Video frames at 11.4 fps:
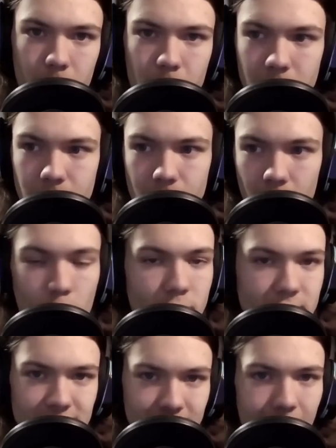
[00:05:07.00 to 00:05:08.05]
but of
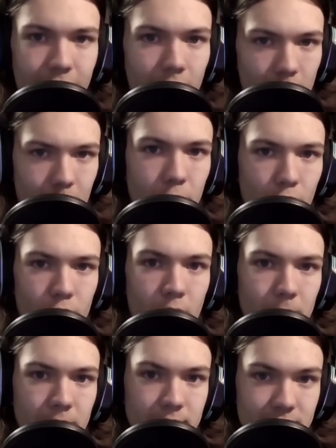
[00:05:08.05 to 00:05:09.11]
course not all
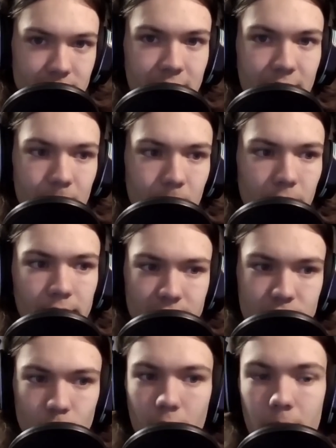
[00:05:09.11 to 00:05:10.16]
programming is the same, and
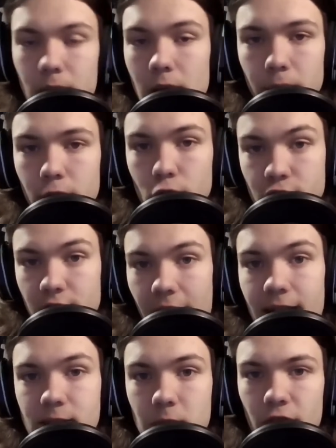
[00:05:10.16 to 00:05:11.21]
that's why people usually
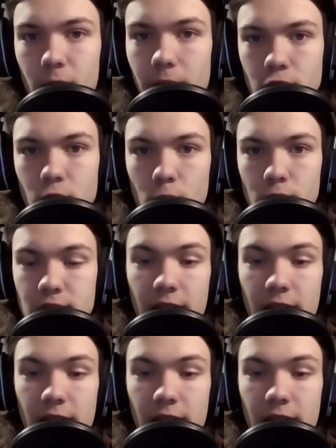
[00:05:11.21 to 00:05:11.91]
ask me for my tools.